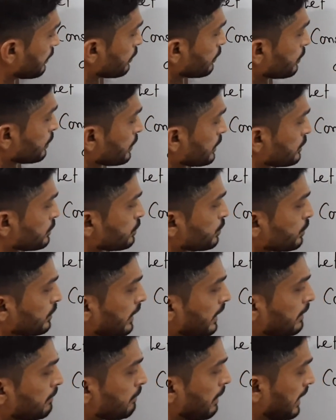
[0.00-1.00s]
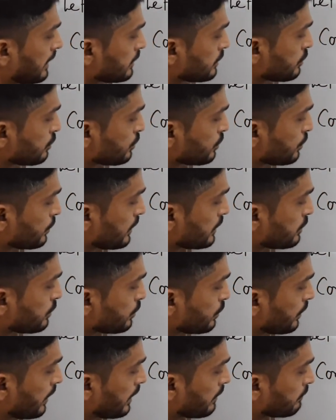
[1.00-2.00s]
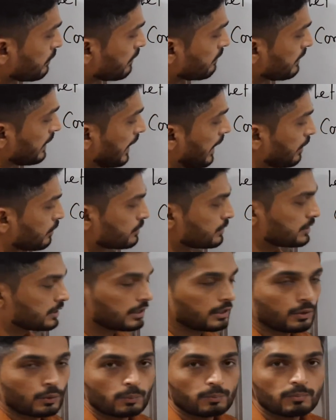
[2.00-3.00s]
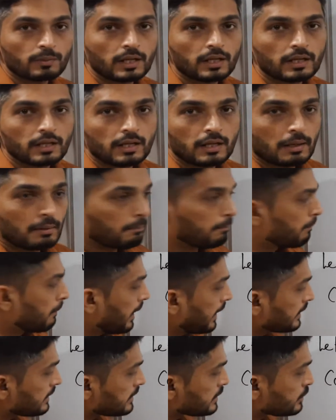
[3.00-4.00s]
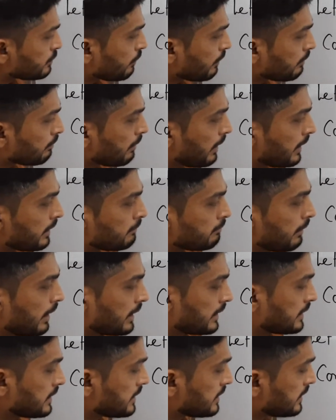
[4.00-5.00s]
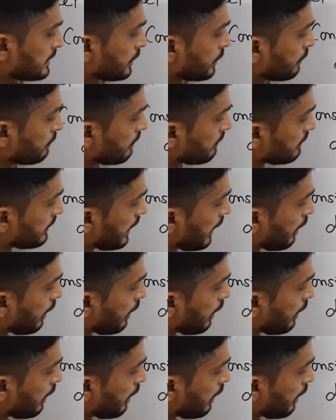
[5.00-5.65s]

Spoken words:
2 raised to 10 minus 2 raised to 10, we will have 0. Minus 1 by n minus 0, we will